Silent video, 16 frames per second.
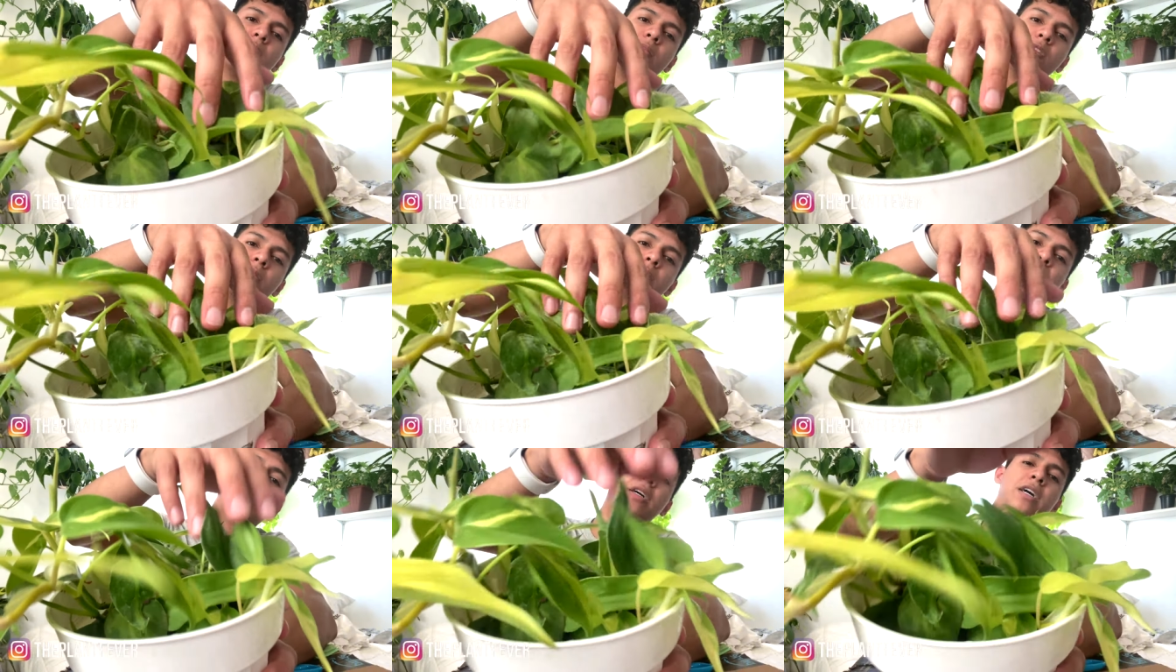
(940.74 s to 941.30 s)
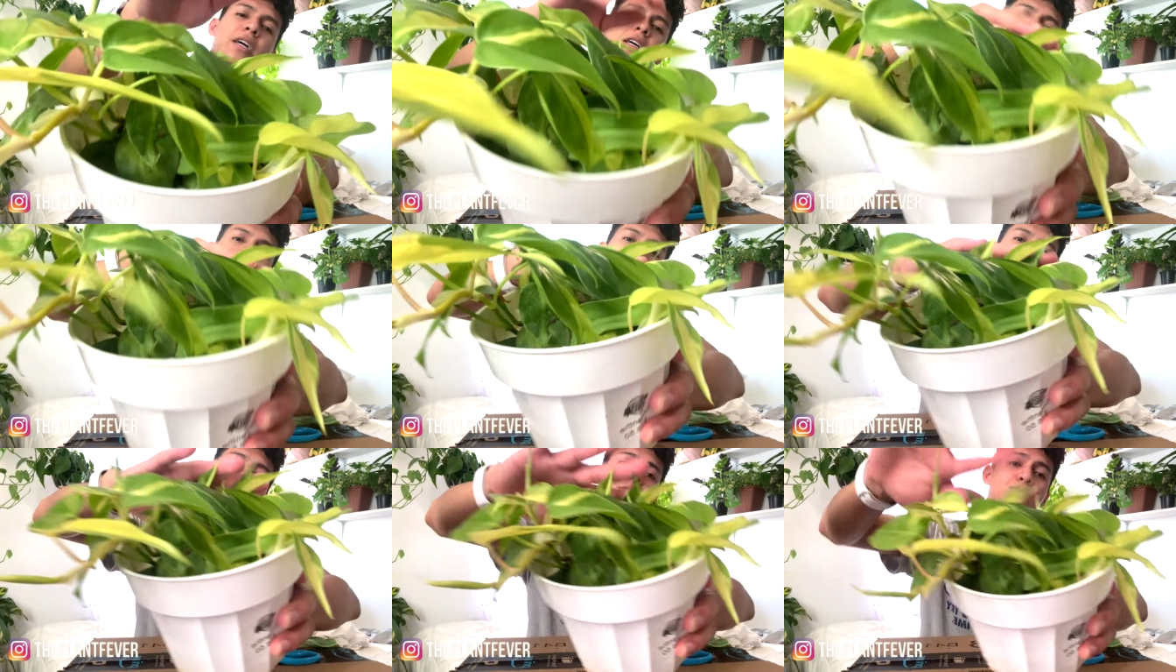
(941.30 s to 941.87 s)
but
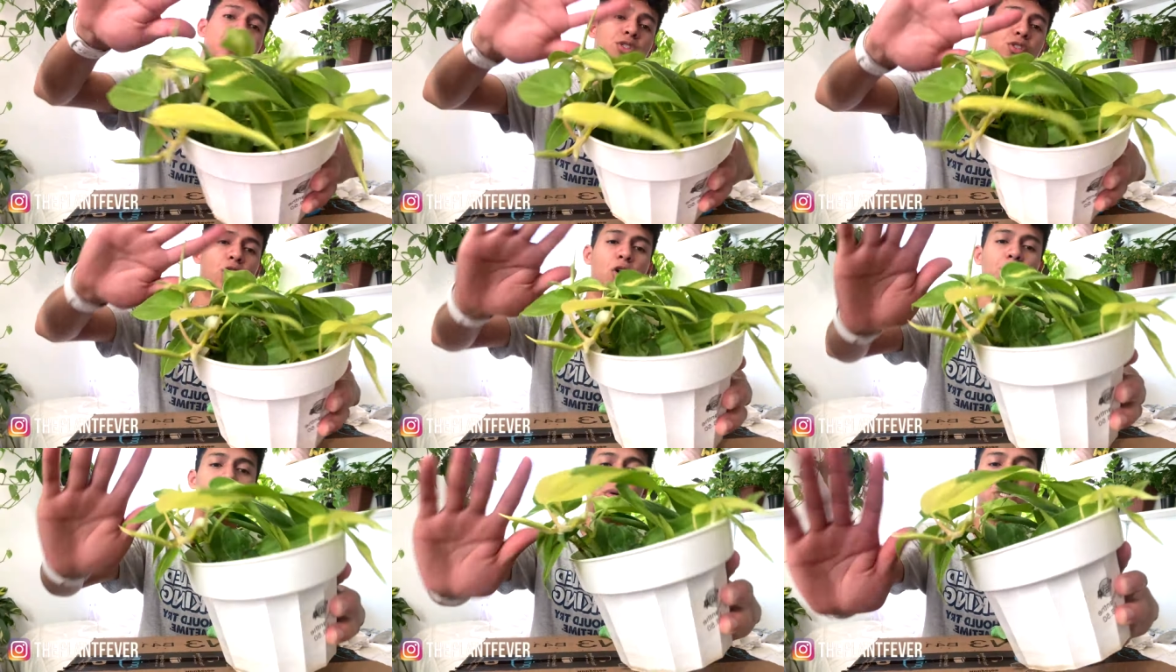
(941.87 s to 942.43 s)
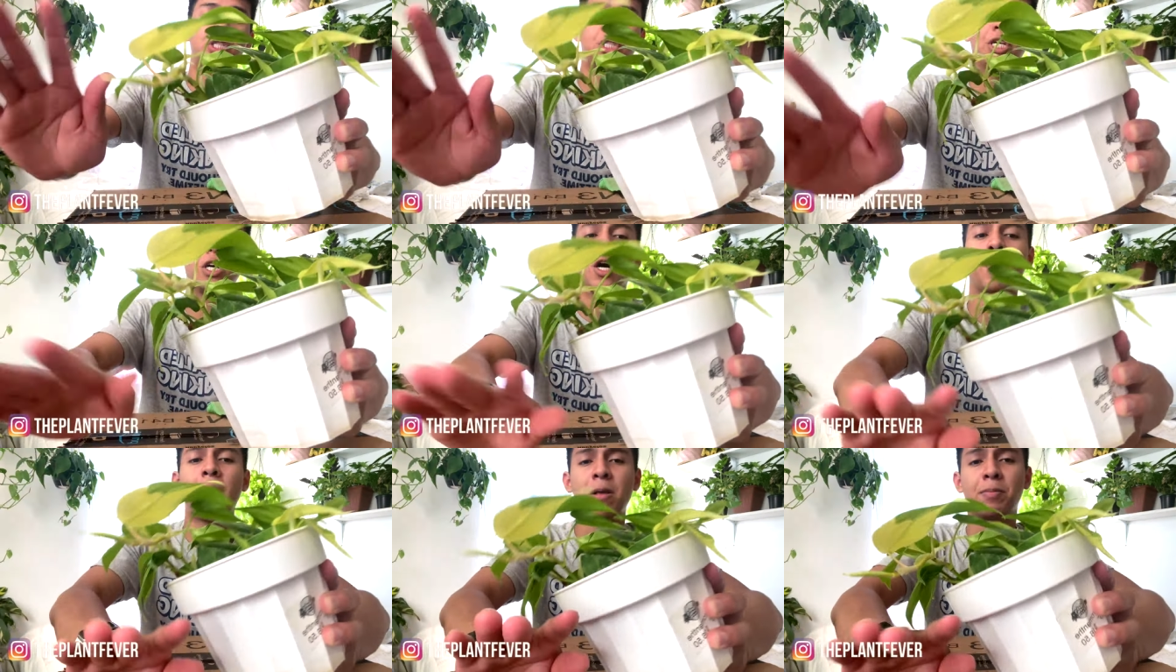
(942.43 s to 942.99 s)
it's so bushy and
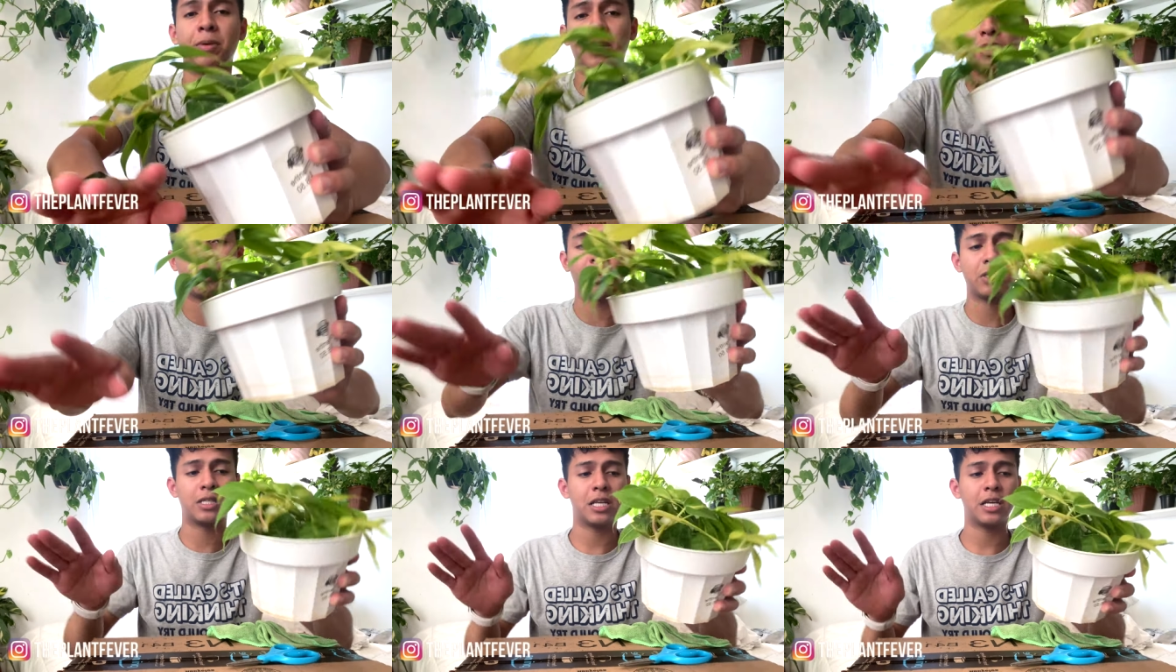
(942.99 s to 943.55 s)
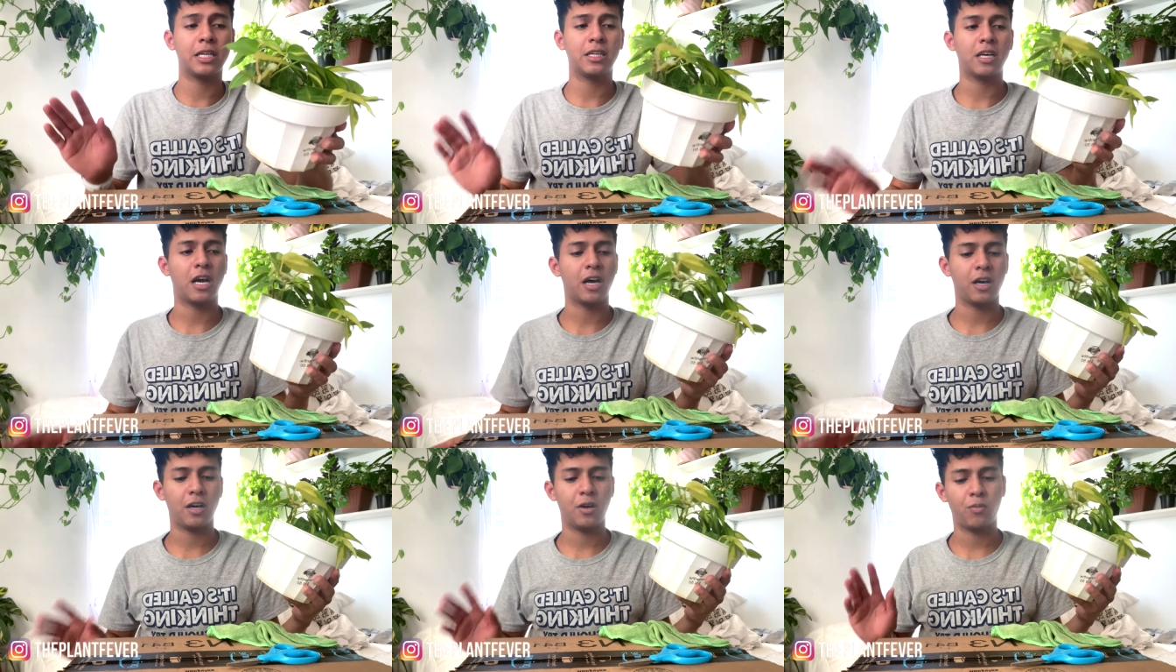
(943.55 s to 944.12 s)
compact because there's like
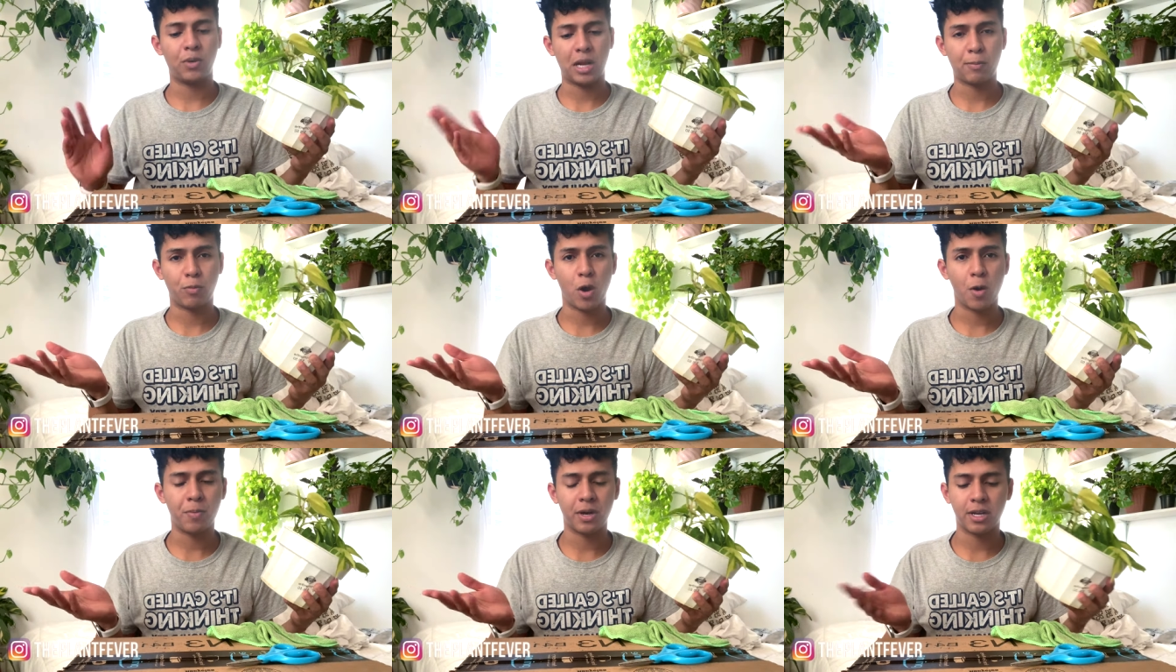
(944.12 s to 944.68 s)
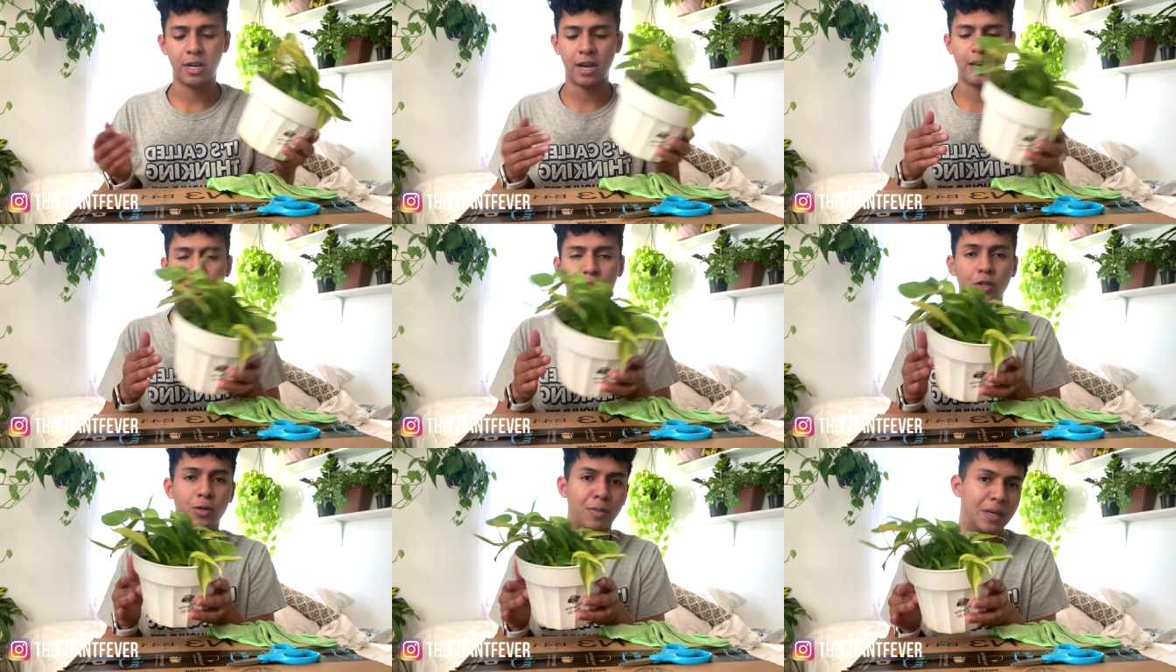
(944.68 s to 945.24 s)
uh, uh, when I propagate it, I
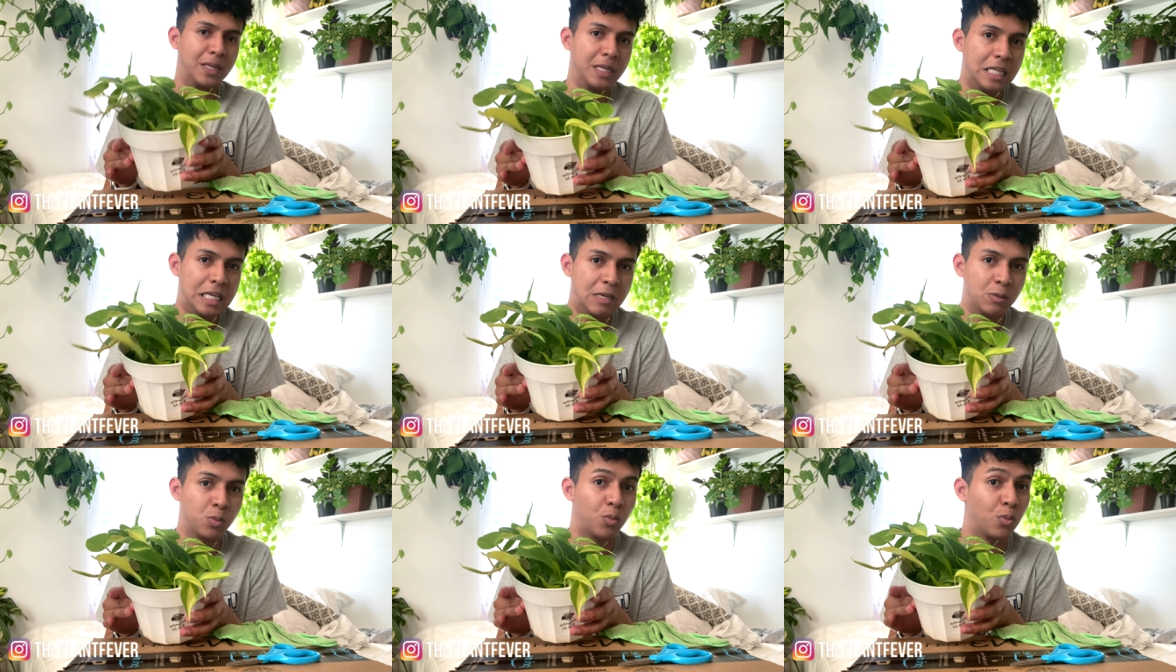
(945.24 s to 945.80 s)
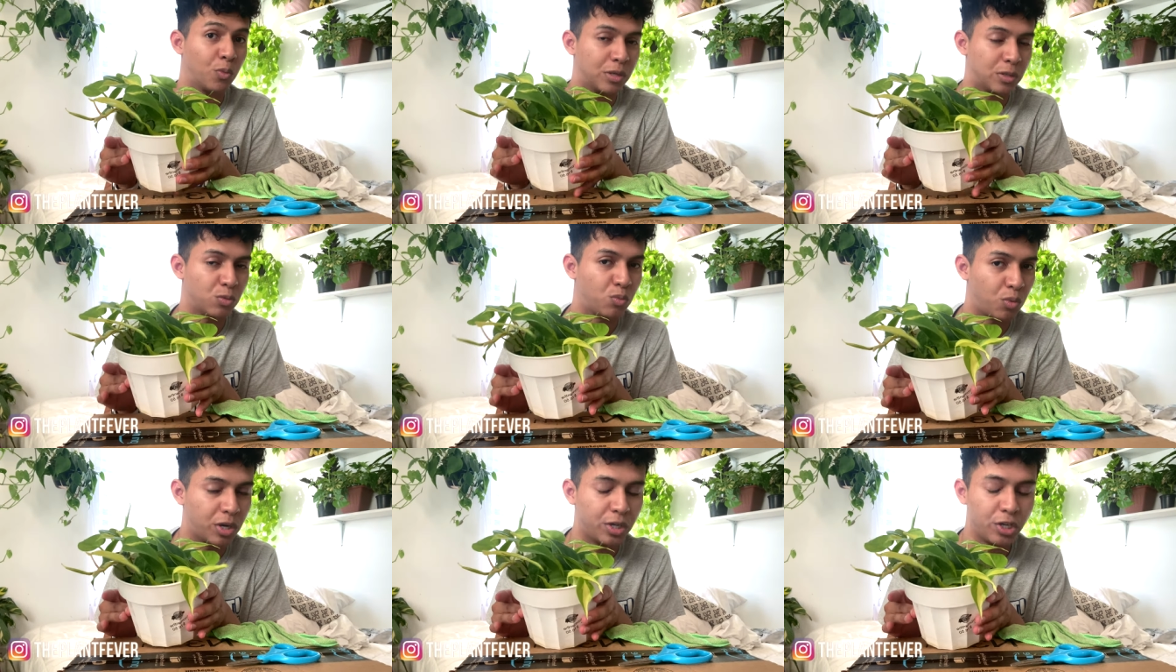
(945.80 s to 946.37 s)
do it by leaves with
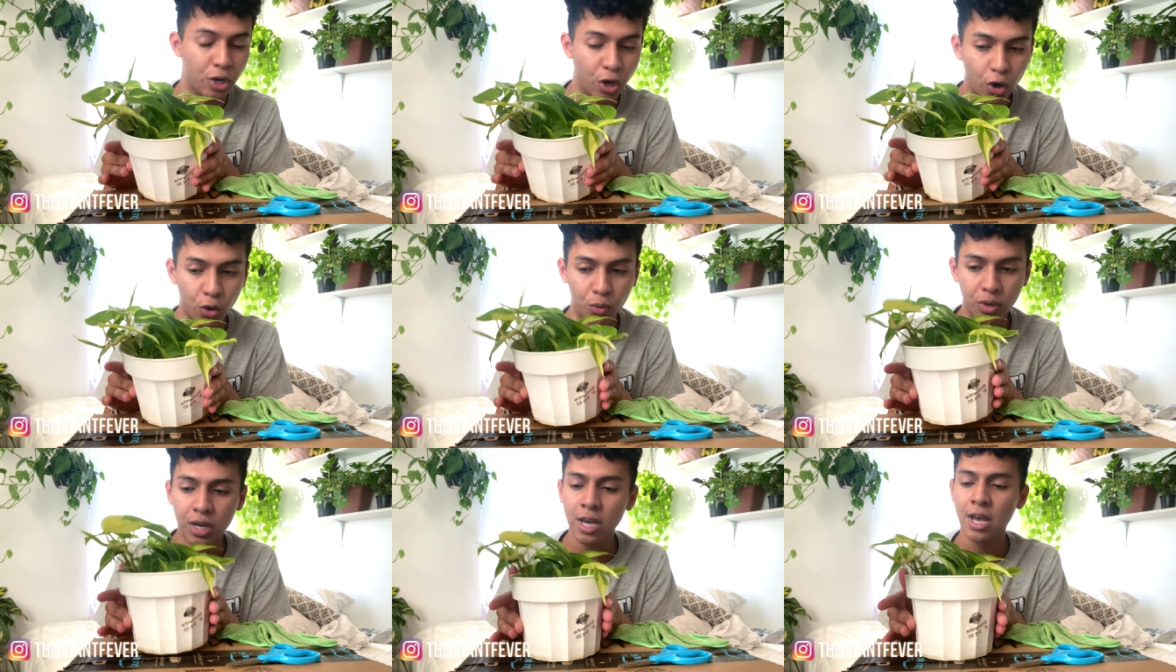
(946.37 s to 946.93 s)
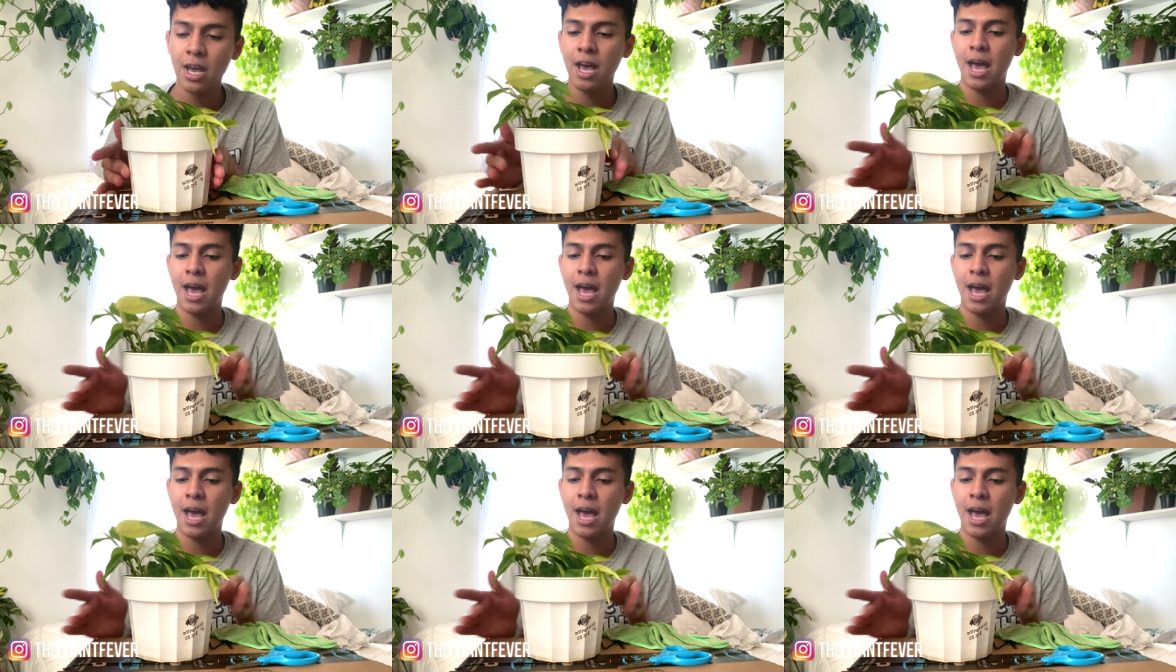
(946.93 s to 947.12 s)
one node,